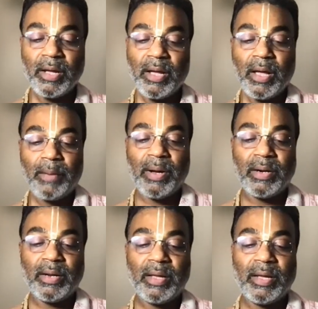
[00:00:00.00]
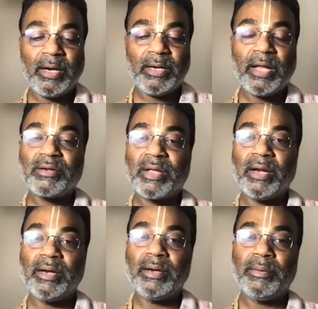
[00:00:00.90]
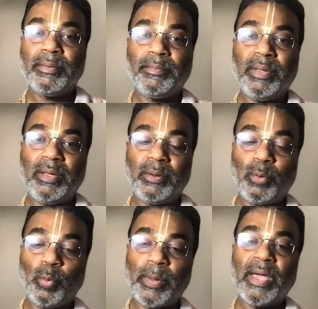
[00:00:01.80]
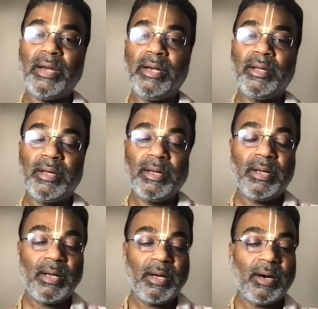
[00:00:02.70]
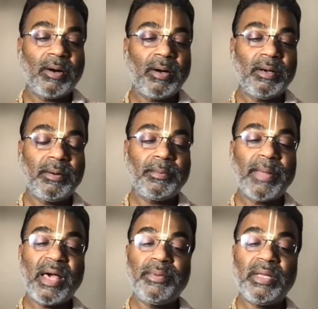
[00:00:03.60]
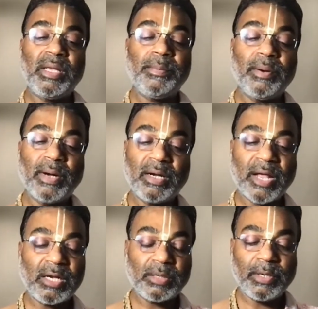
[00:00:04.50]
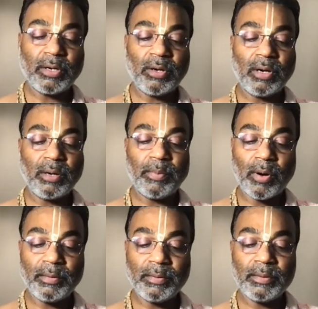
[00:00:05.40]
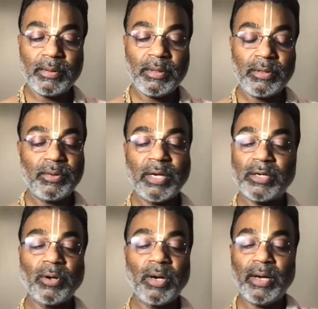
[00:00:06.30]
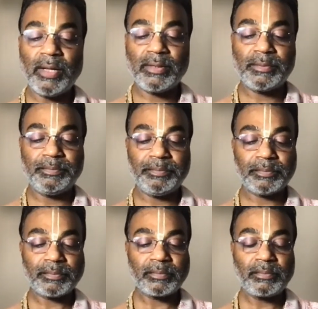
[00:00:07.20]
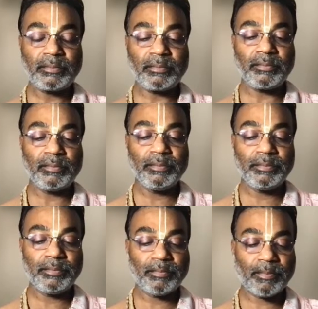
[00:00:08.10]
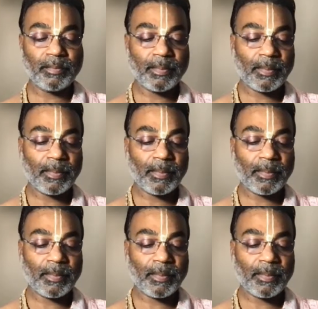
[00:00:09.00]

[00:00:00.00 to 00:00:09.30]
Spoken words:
but lust can be varied on where we keep our attachment upon. So that's all lust. And